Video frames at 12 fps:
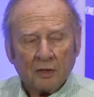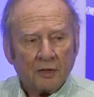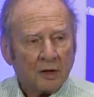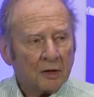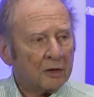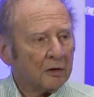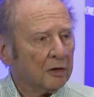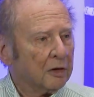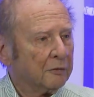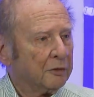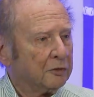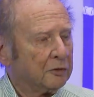think
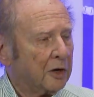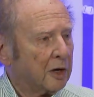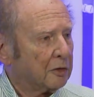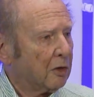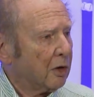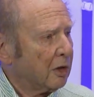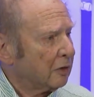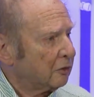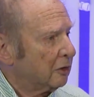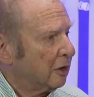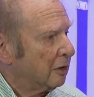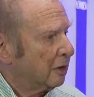of this
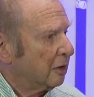technology